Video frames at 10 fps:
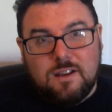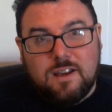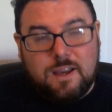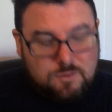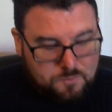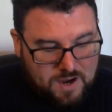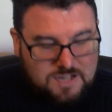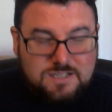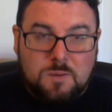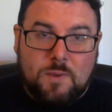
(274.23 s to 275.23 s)
He was
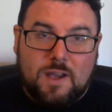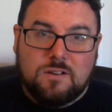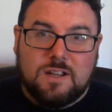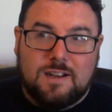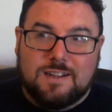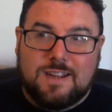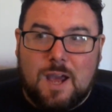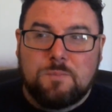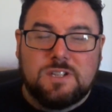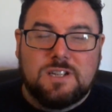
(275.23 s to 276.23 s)
passionate about an
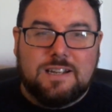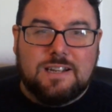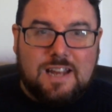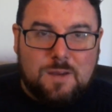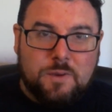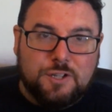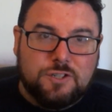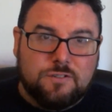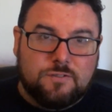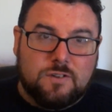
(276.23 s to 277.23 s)
encapsulated
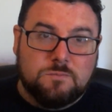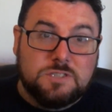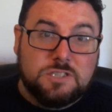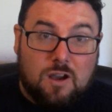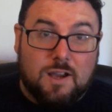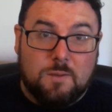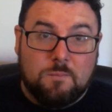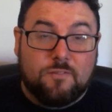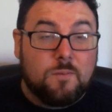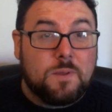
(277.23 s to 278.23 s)
image from time,
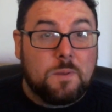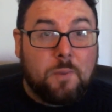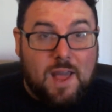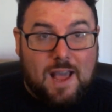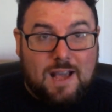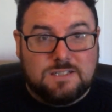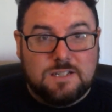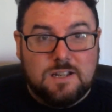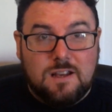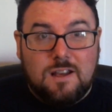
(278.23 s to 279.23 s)
from the past.
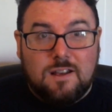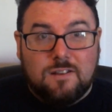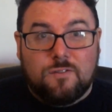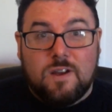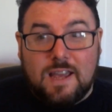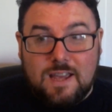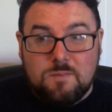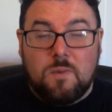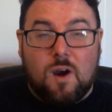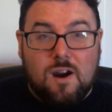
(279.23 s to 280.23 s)
For
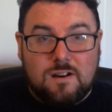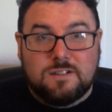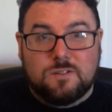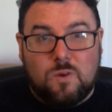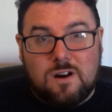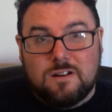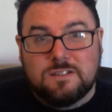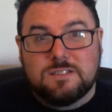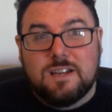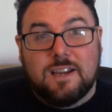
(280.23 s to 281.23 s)
him, Ireland
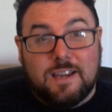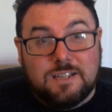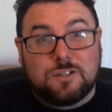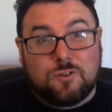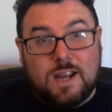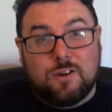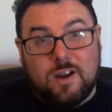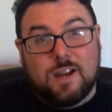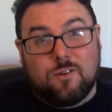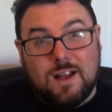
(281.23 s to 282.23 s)
was his great
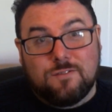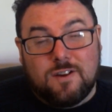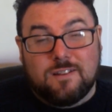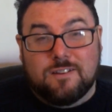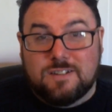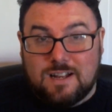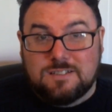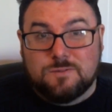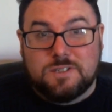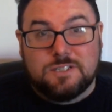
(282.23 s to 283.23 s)
great grandfather
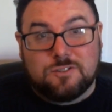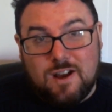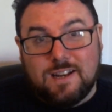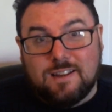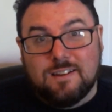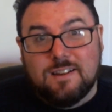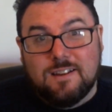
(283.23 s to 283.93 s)
dancing with his granny,